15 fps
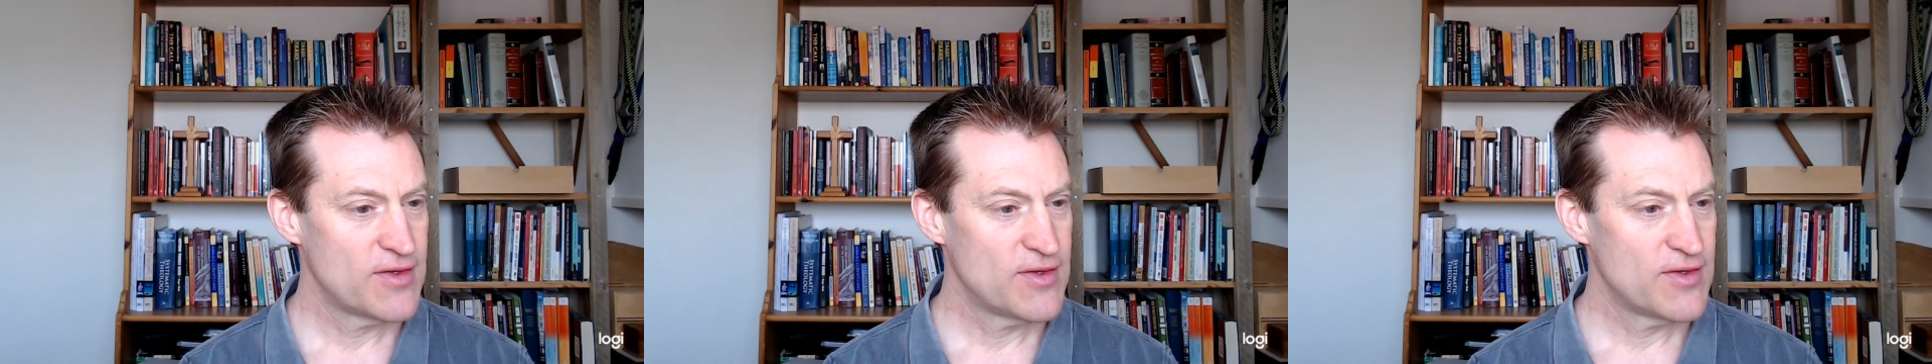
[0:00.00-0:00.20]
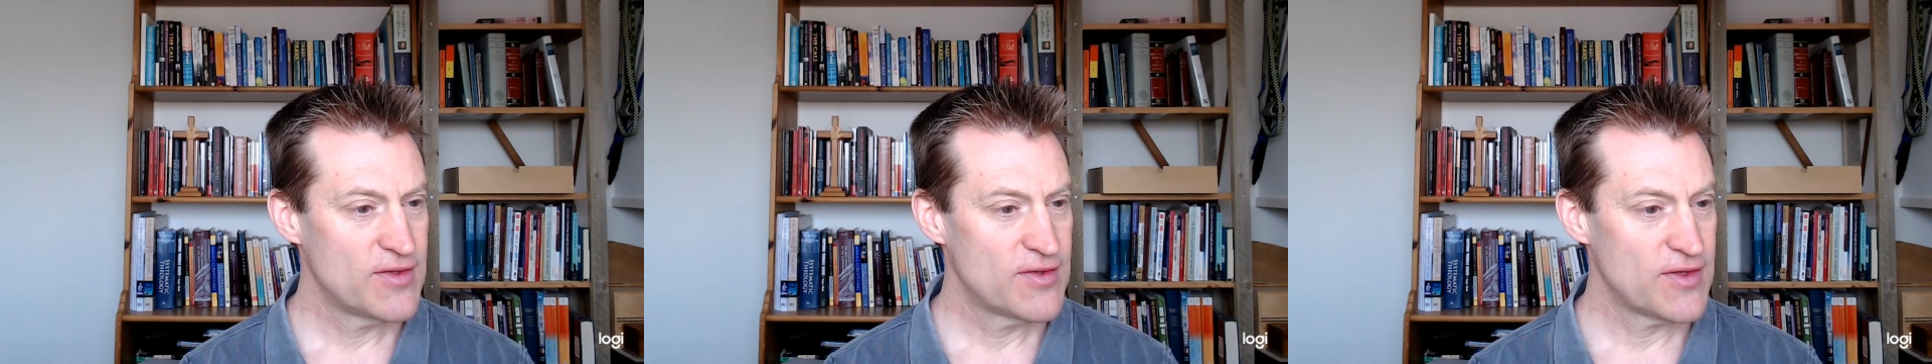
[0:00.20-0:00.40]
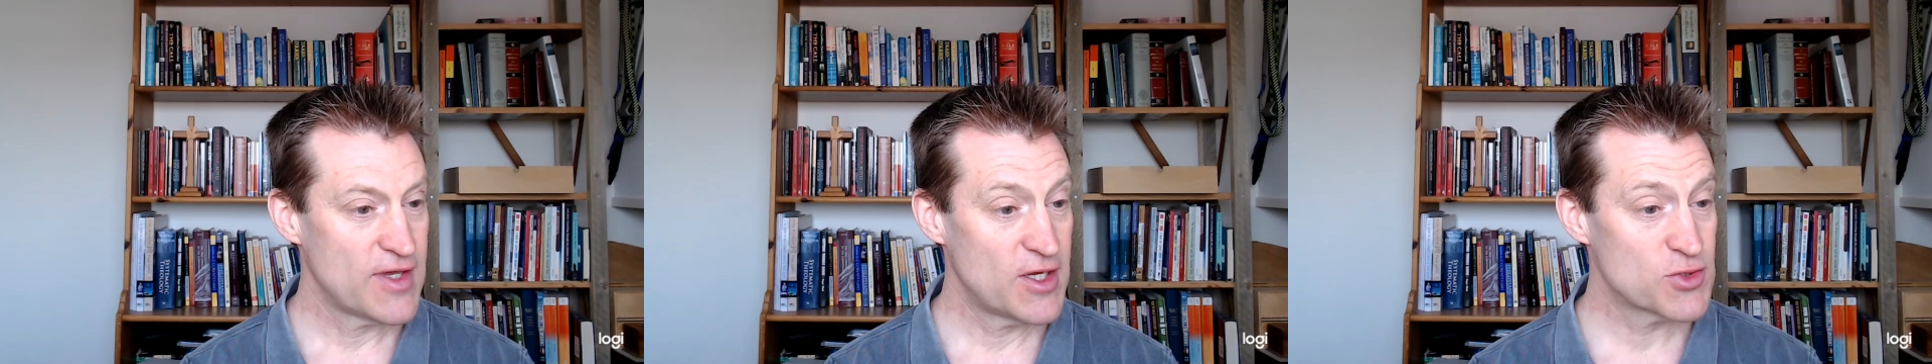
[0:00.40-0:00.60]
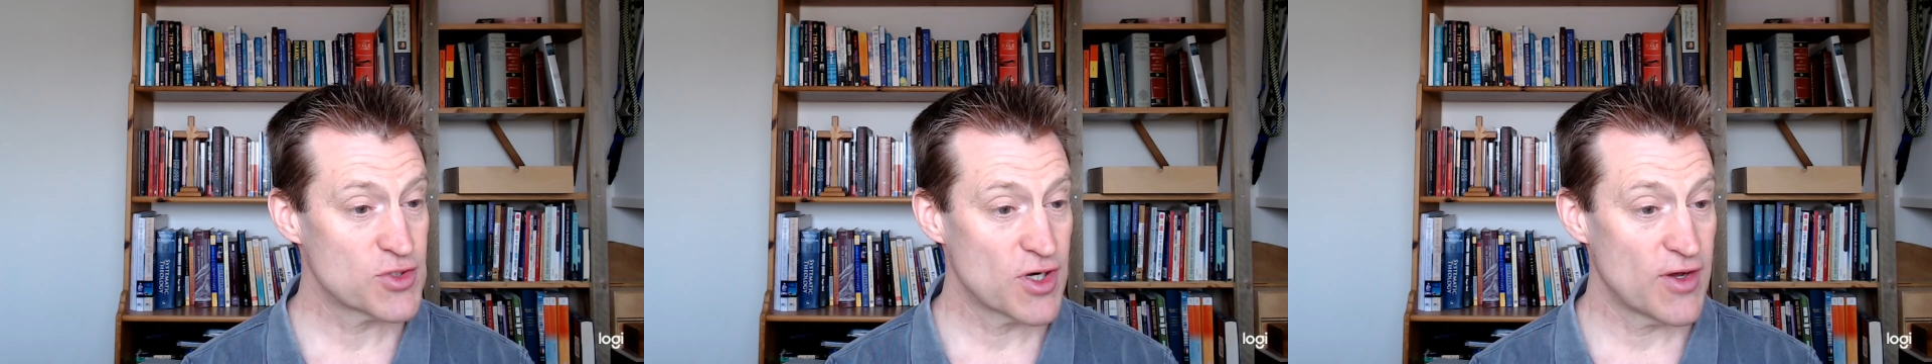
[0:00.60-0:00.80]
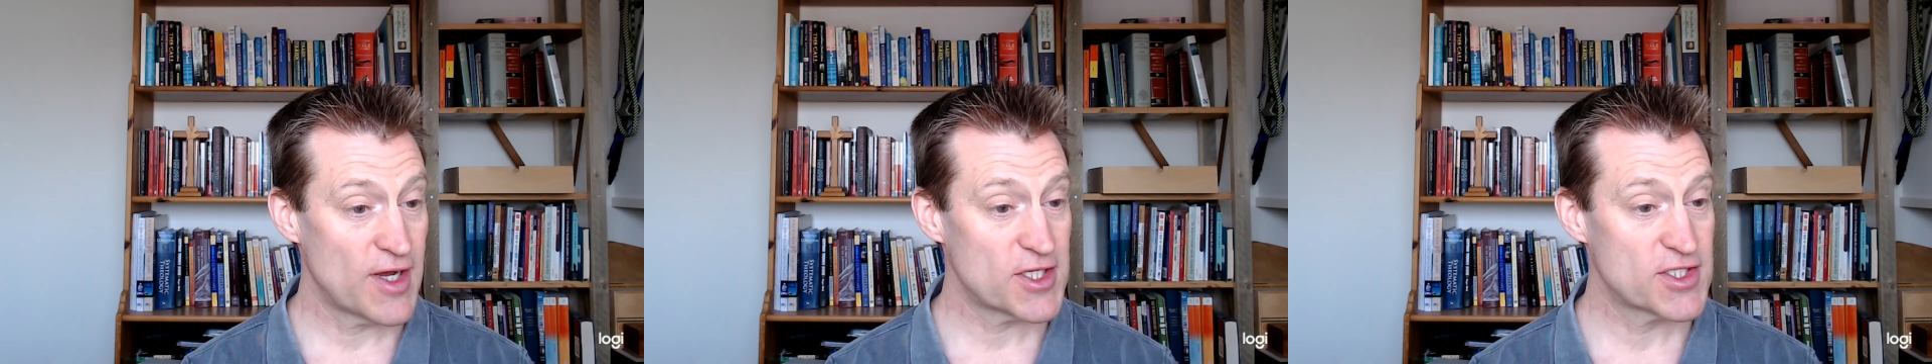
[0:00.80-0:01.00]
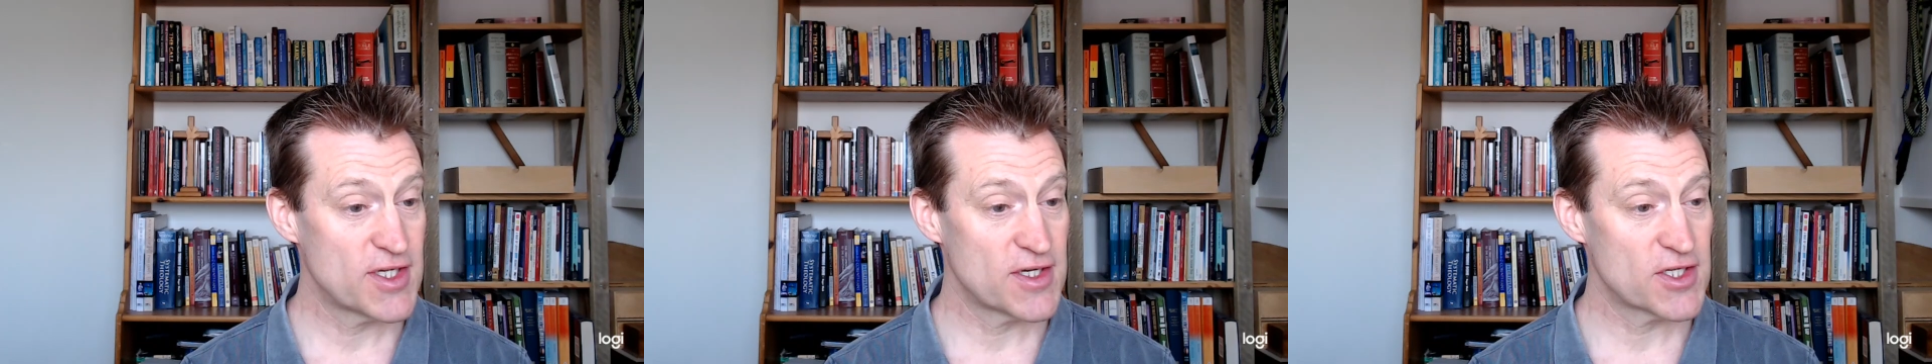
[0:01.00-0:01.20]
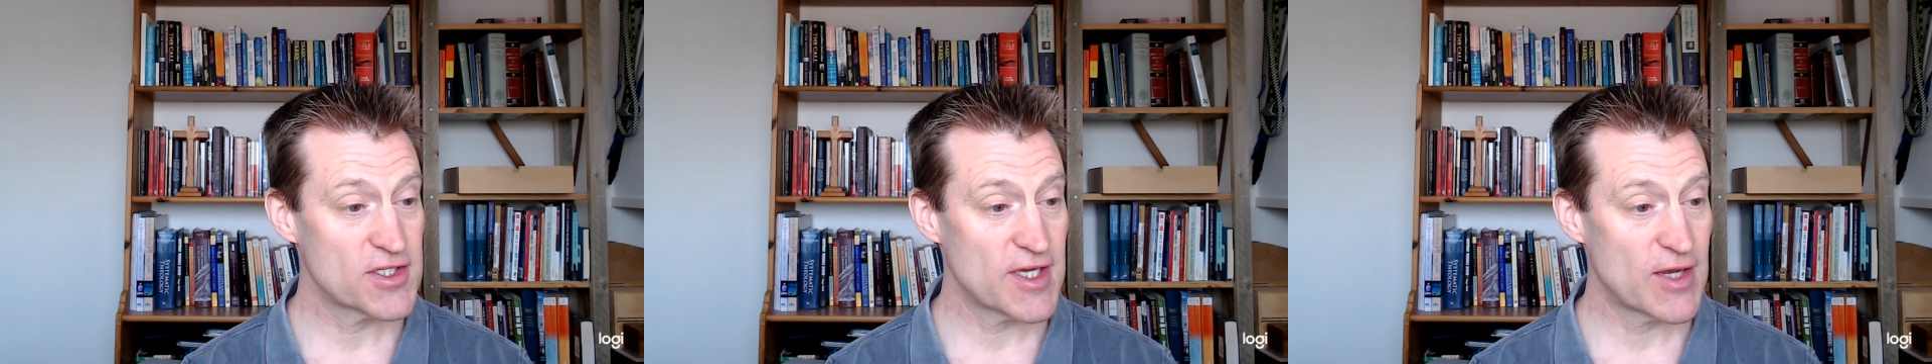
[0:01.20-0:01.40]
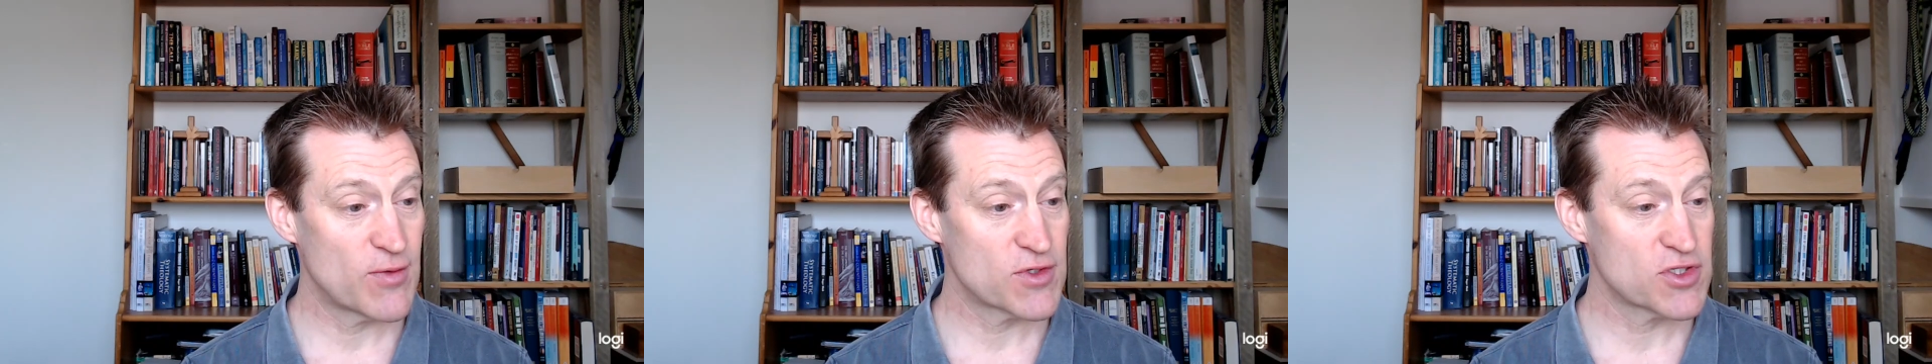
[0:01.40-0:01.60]
The Israelites did as
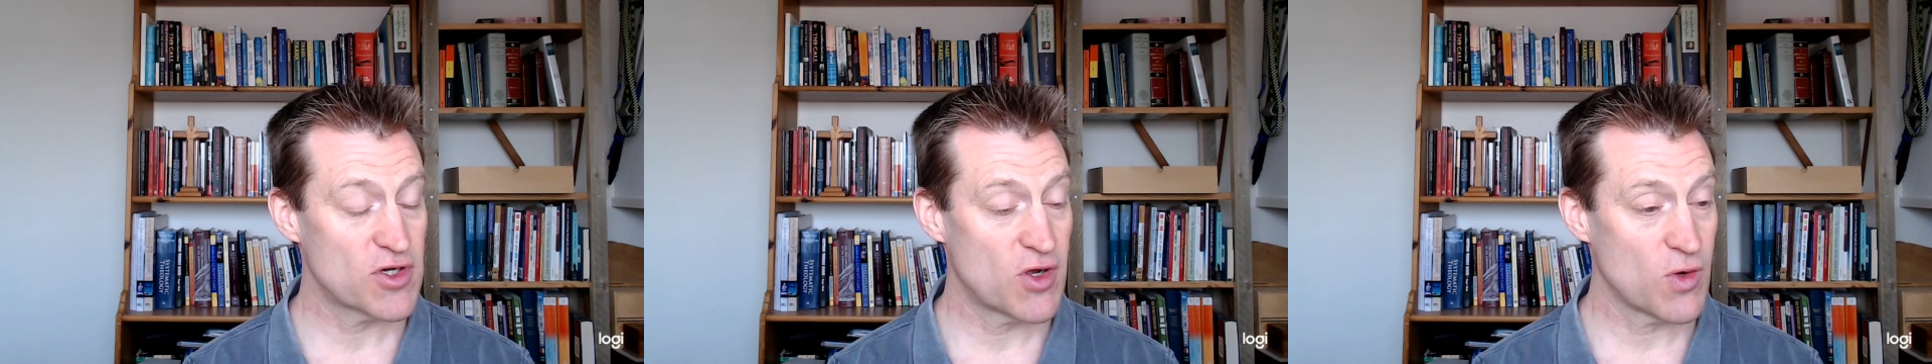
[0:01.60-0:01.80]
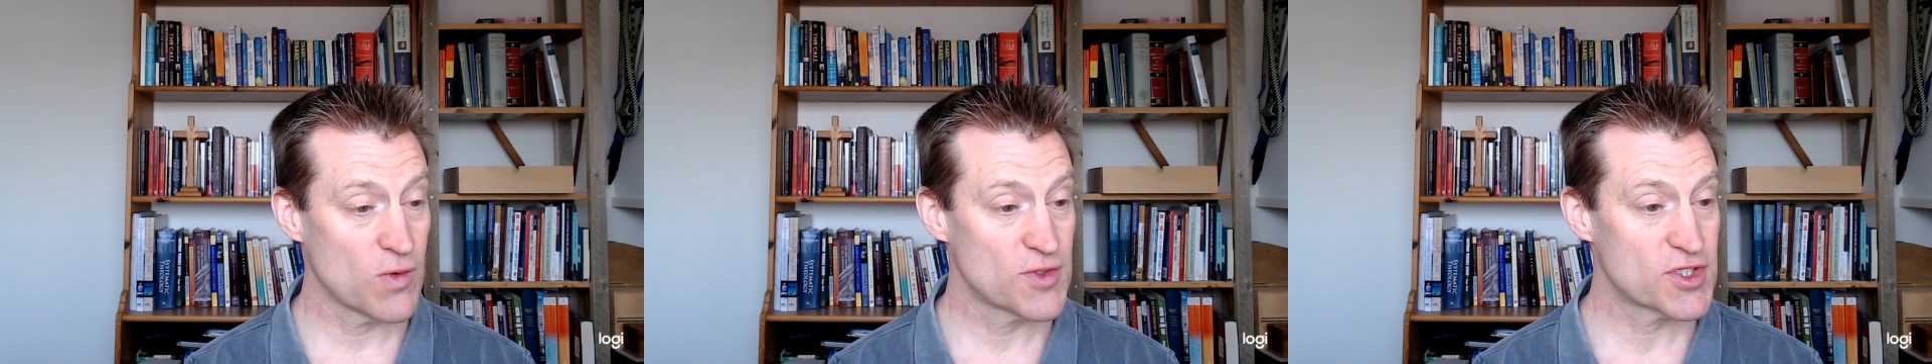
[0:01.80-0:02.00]
they were told.